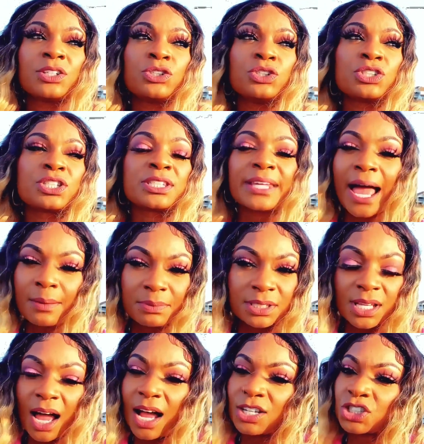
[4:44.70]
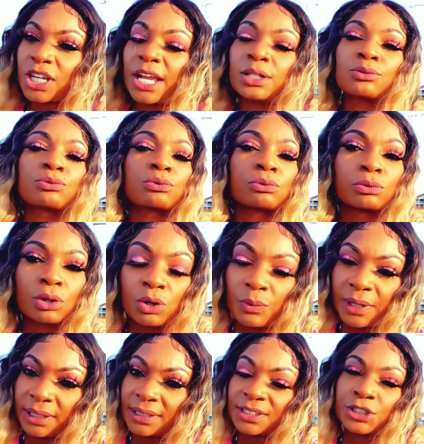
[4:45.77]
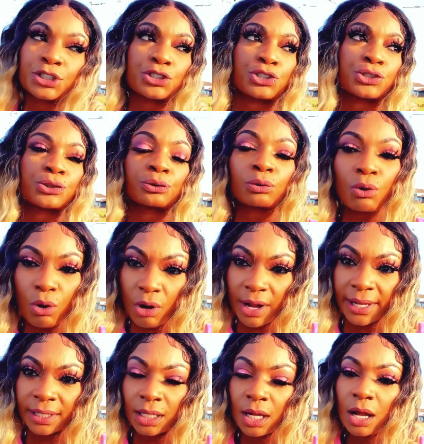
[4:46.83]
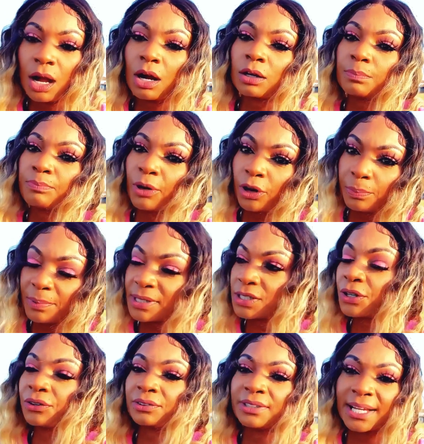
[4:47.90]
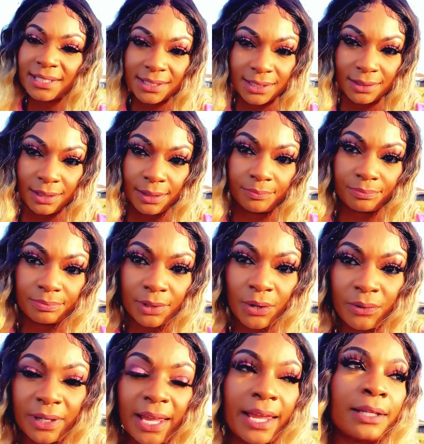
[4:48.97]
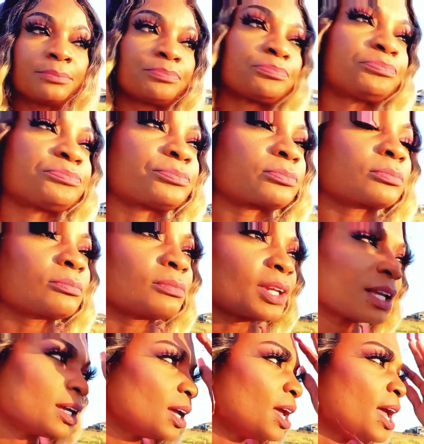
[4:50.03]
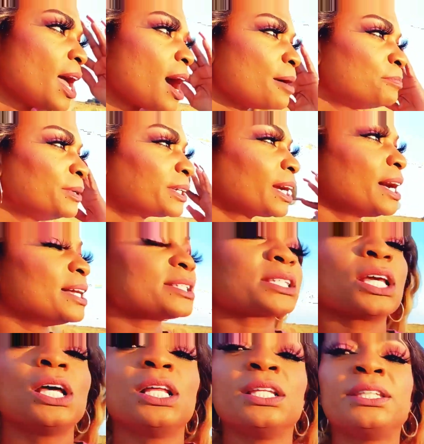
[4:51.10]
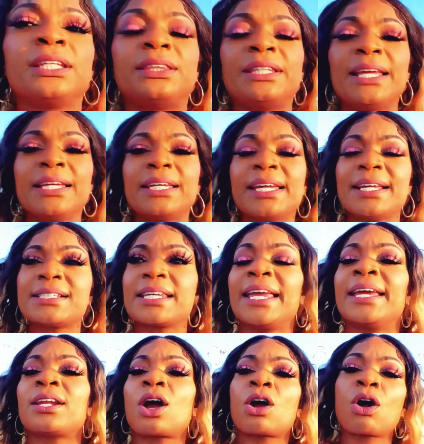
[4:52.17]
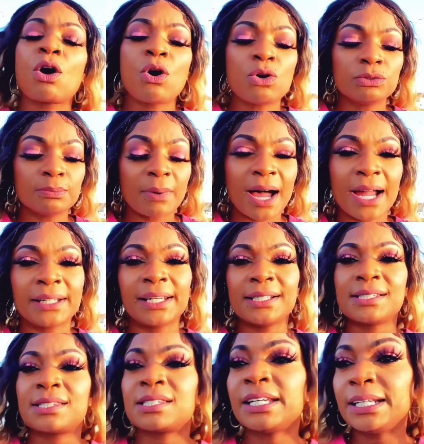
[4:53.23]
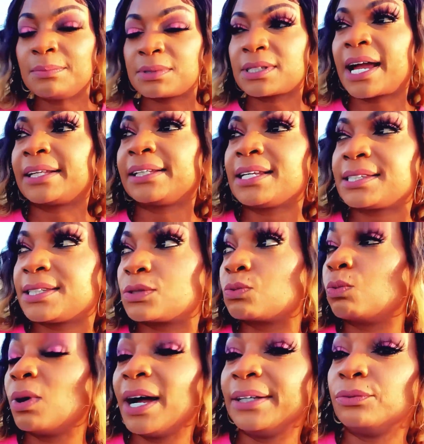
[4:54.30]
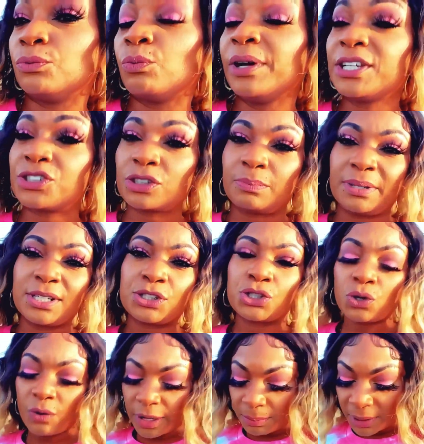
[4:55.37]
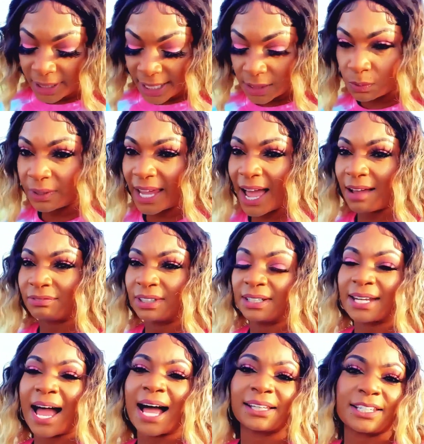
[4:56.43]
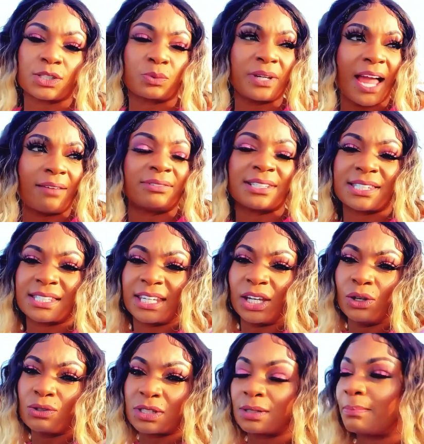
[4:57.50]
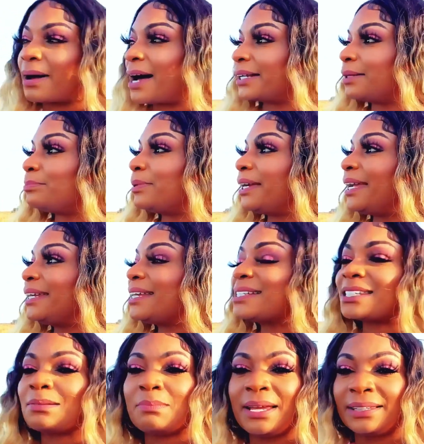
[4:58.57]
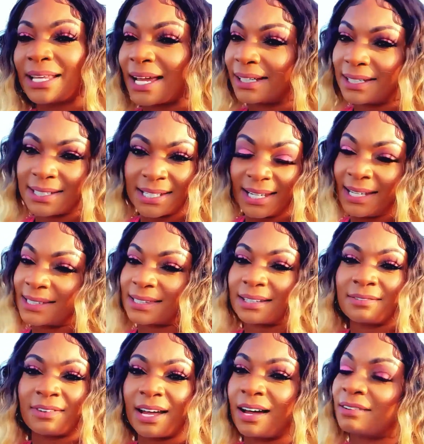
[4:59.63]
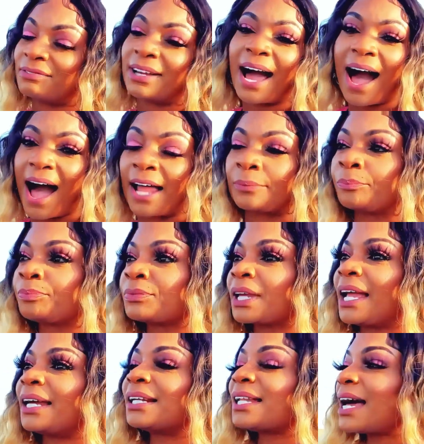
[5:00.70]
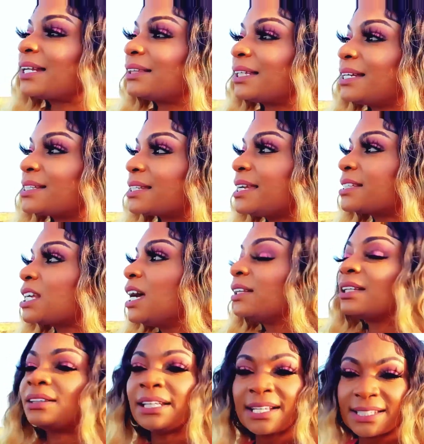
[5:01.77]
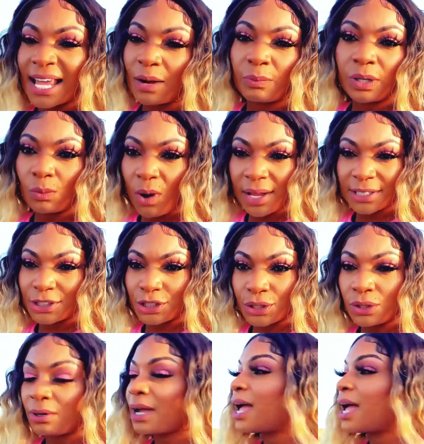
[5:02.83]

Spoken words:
sabotage and ruin, destroy her purpose, her destiny. Okay, because The thing is, in our own mind, it seems like this is what we should be doing because we have the knowledge, we have the skills about it, but it doesn't mean that it's of God. And a lot of things is, the things that we want to do,